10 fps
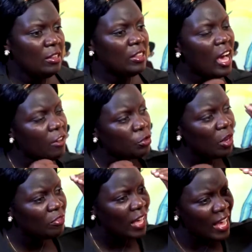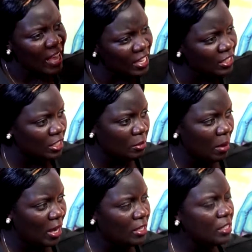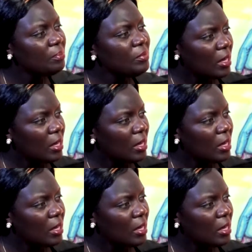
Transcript: they have to have the end in mind.